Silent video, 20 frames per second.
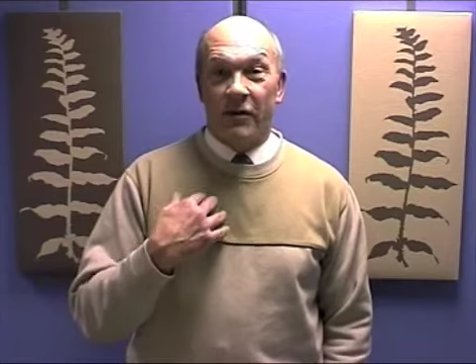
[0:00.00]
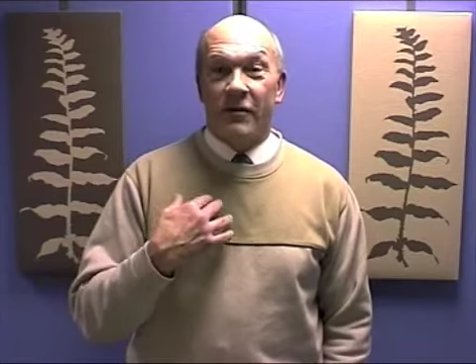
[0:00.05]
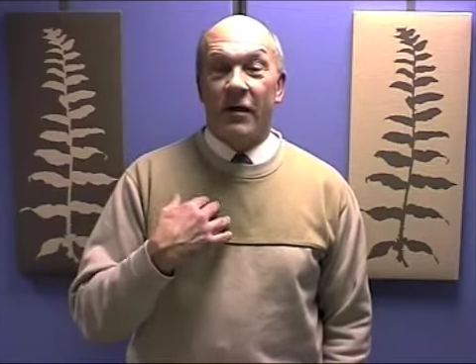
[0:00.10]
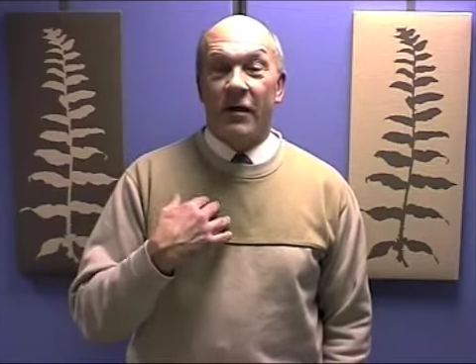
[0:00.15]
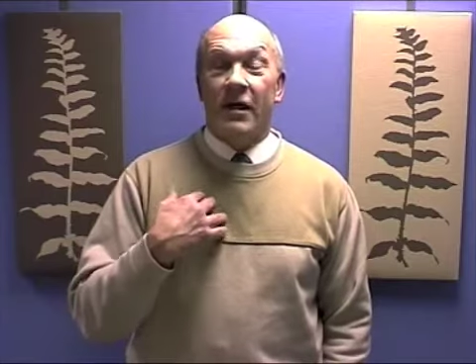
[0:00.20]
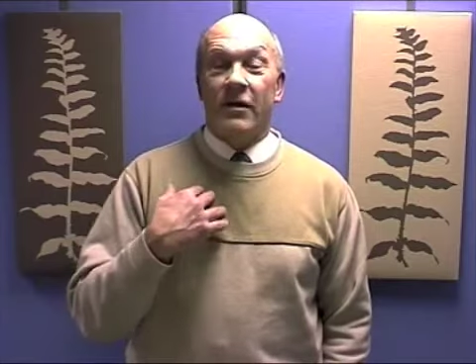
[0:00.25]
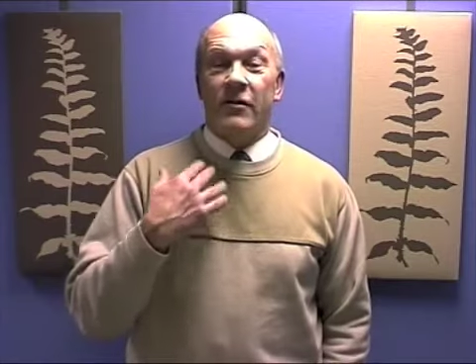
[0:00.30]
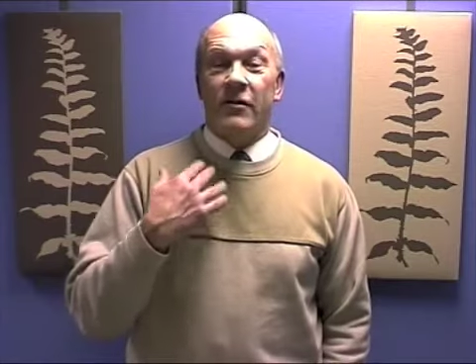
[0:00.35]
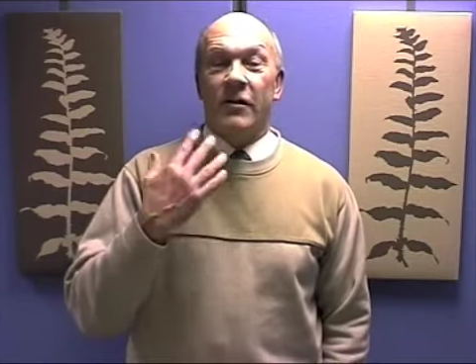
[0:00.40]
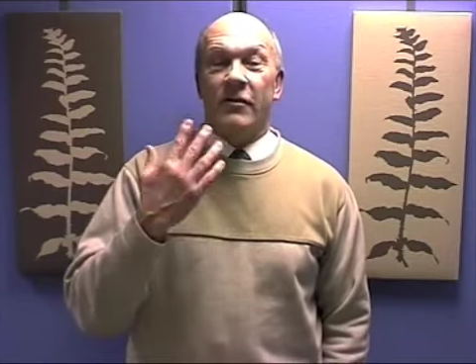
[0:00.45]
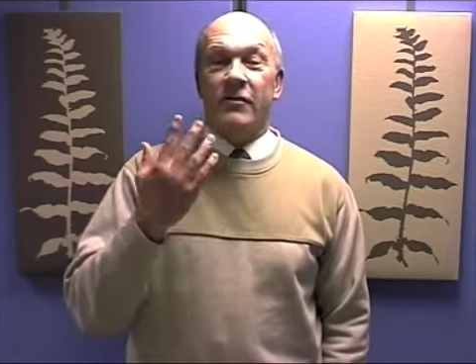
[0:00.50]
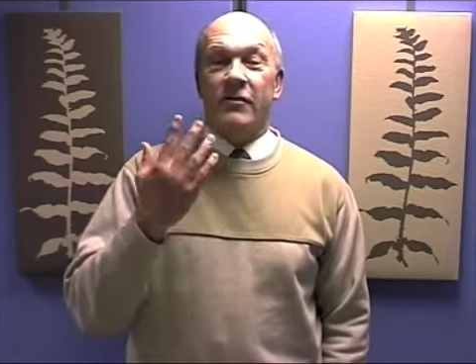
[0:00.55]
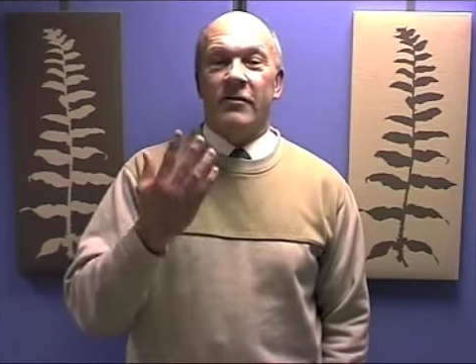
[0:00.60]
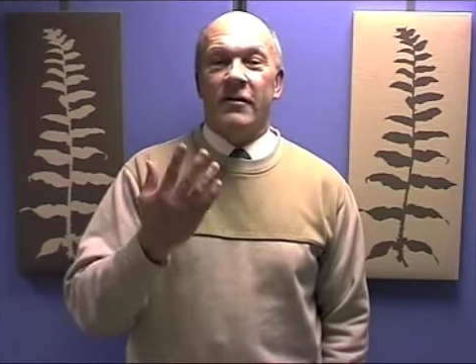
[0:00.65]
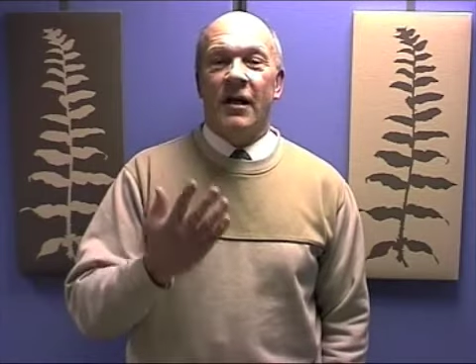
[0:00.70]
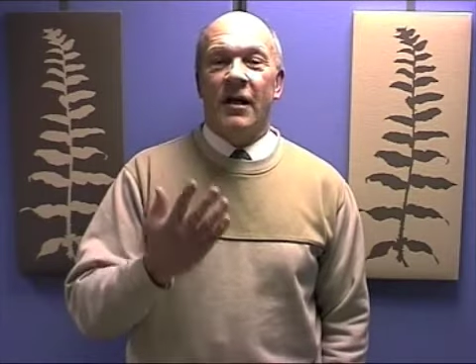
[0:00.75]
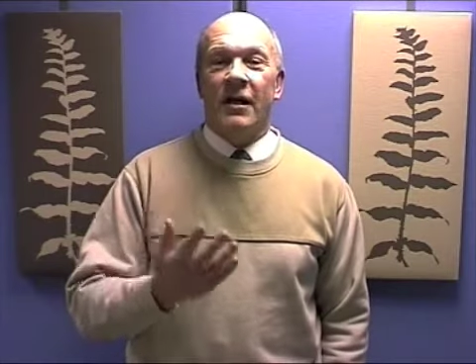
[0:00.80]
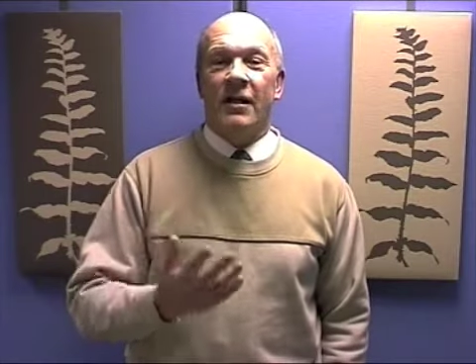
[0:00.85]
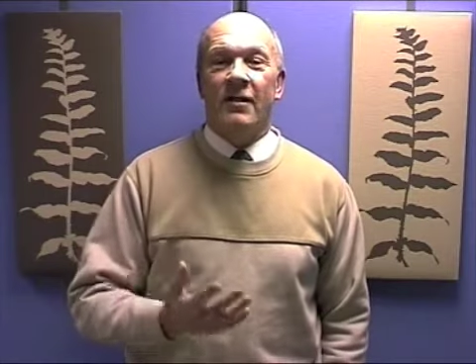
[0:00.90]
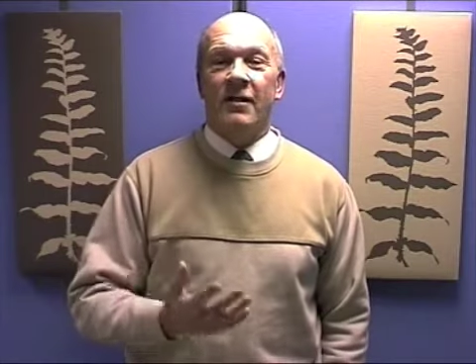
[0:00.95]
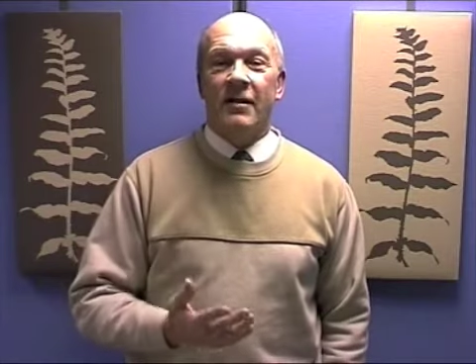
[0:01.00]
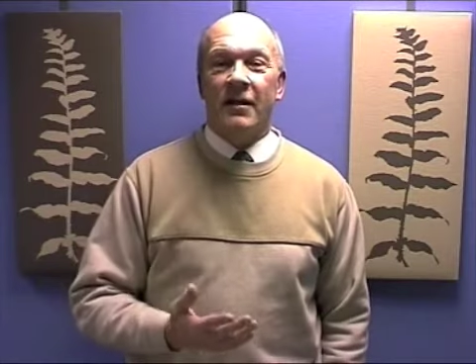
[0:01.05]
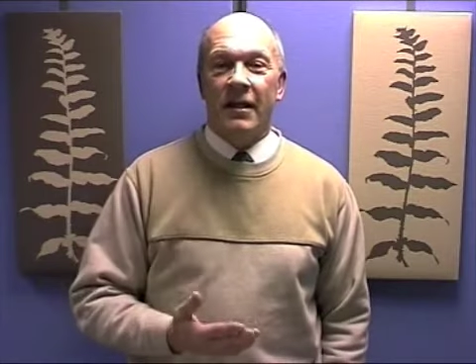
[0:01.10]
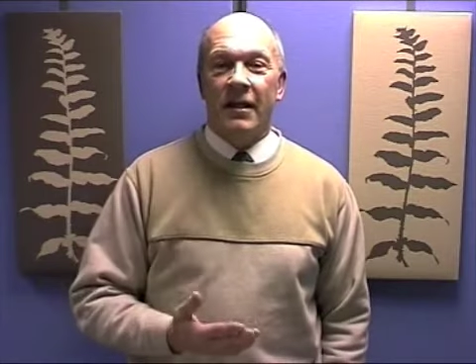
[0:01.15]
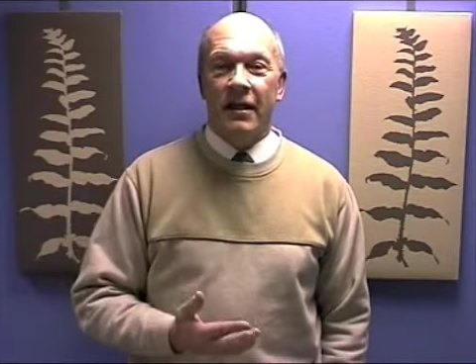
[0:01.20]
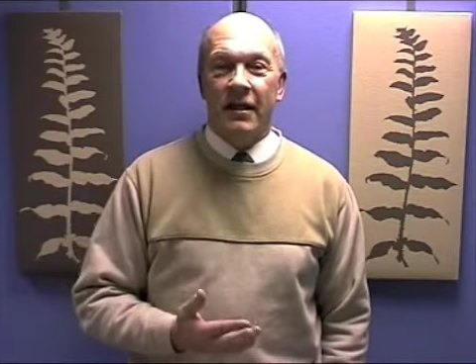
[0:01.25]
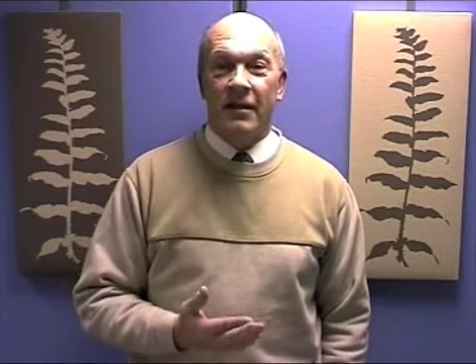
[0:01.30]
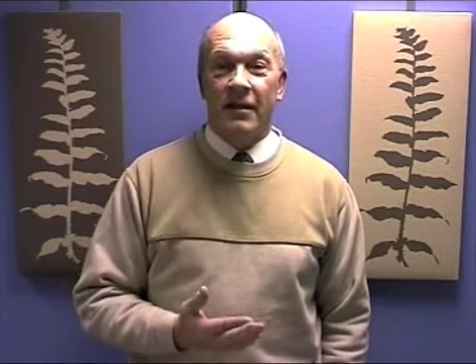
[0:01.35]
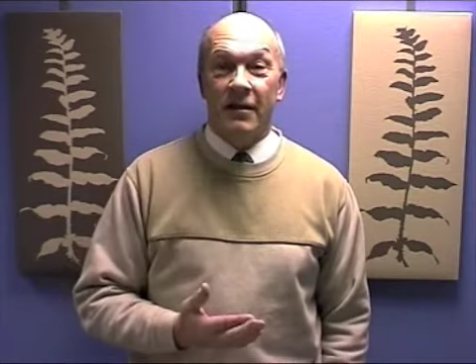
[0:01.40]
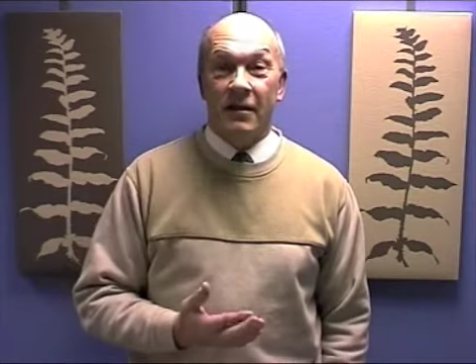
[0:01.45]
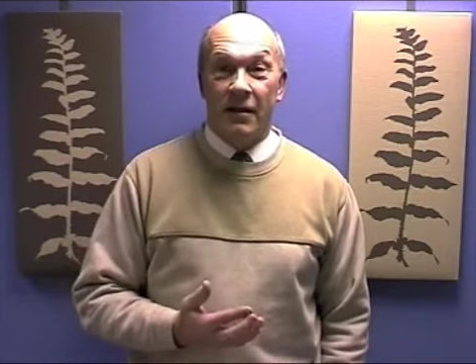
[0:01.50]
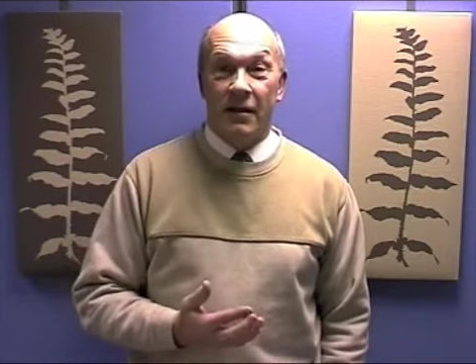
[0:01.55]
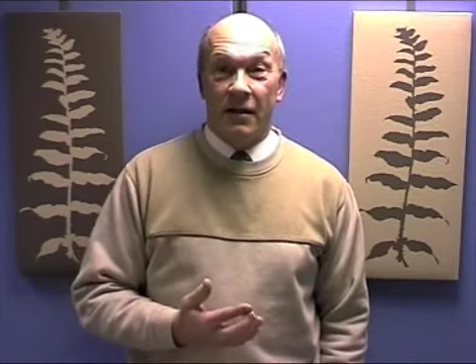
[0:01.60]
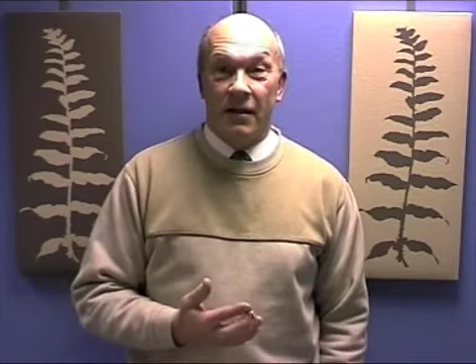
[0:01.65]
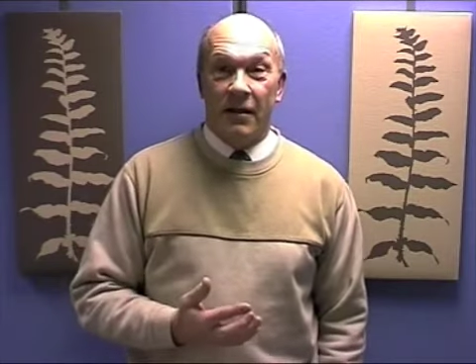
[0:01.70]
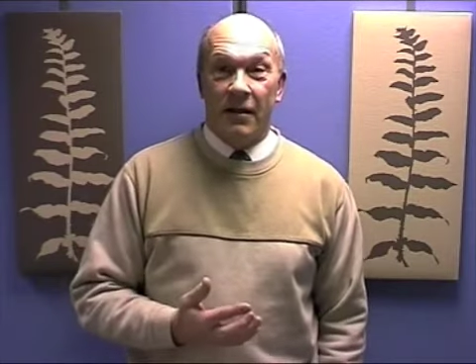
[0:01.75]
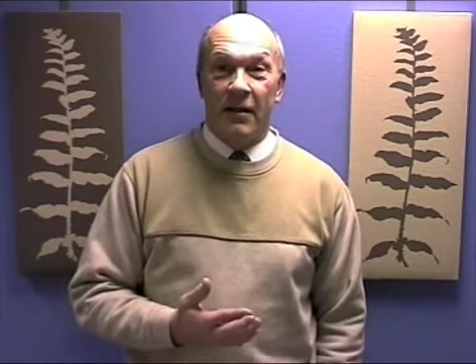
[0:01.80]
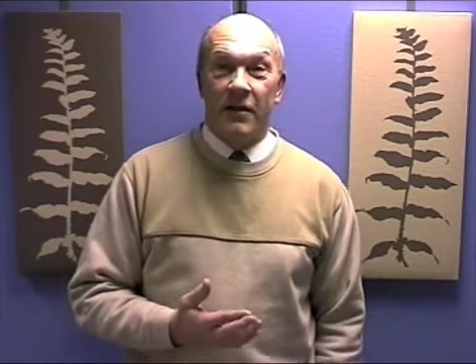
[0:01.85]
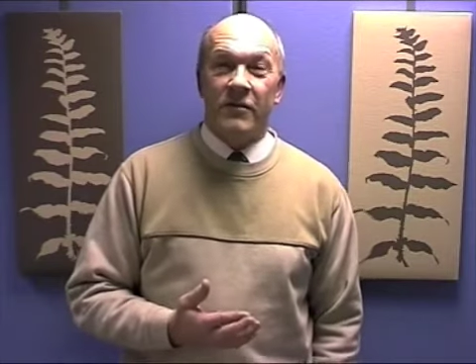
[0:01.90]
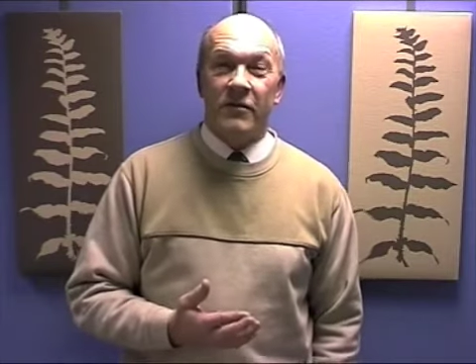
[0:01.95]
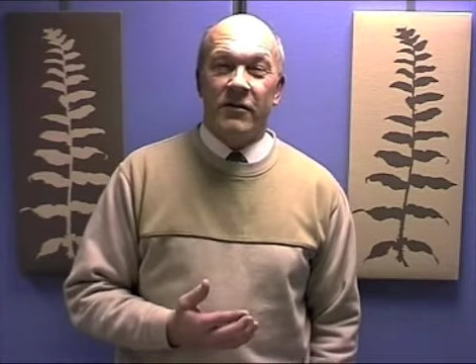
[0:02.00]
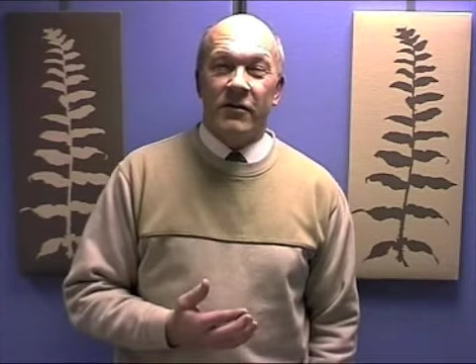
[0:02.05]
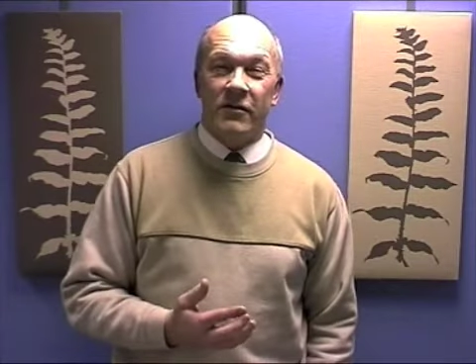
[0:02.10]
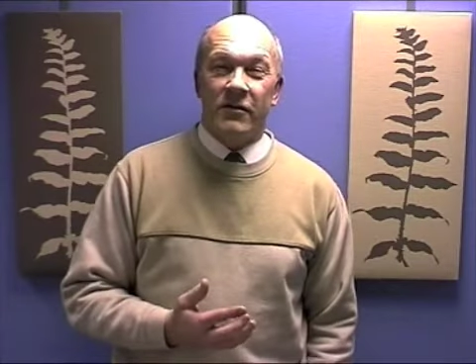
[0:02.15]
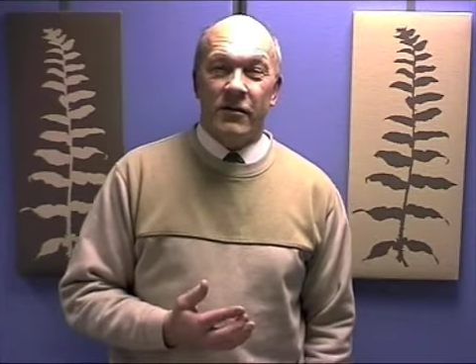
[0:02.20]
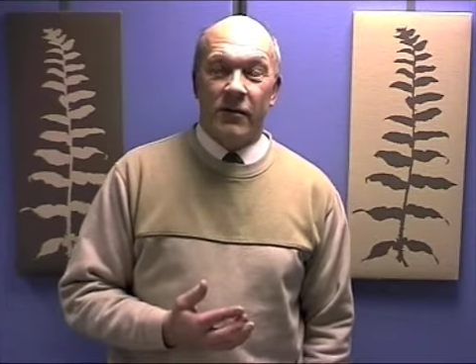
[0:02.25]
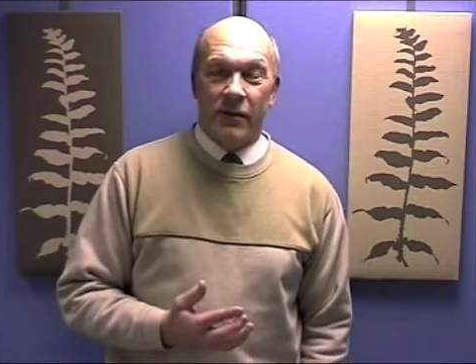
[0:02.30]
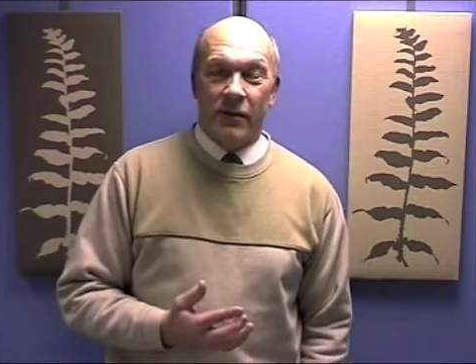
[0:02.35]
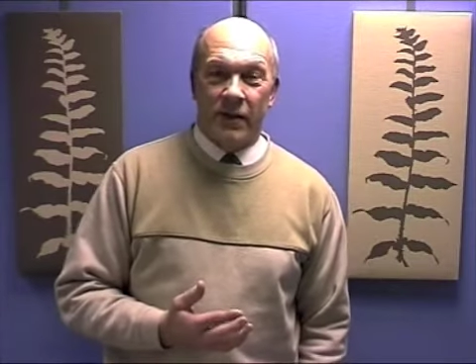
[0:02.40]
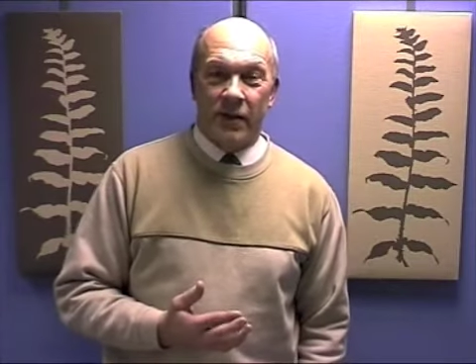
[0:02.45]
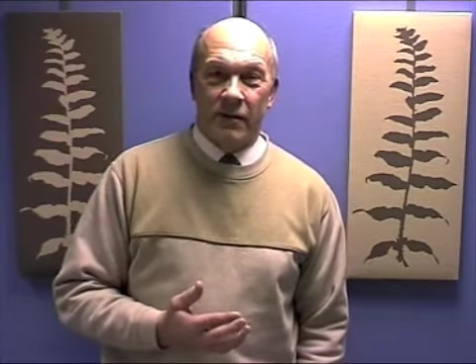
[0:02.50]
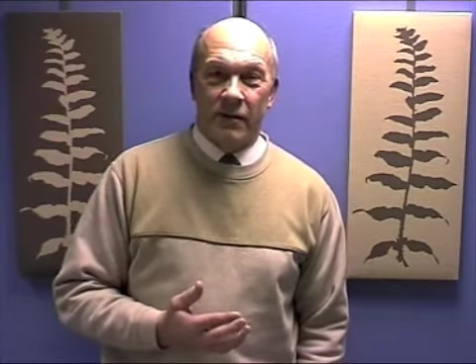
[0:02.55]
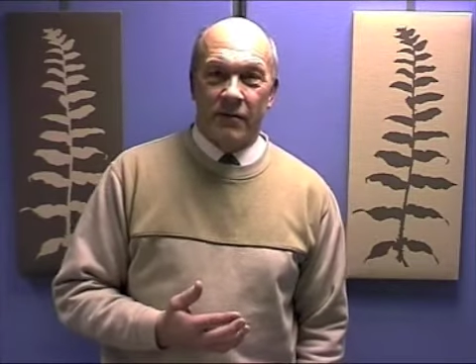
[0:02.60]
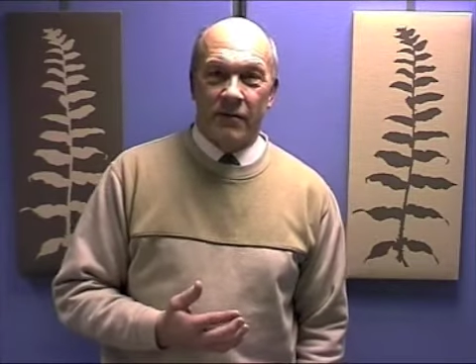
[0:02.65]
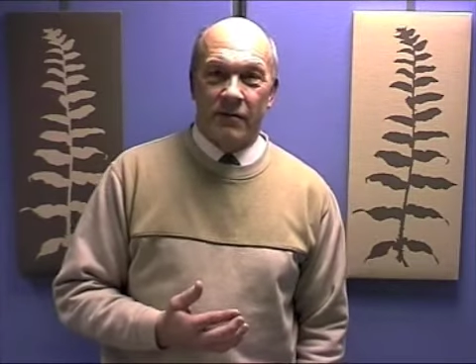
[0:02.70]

as I just silently listen to you.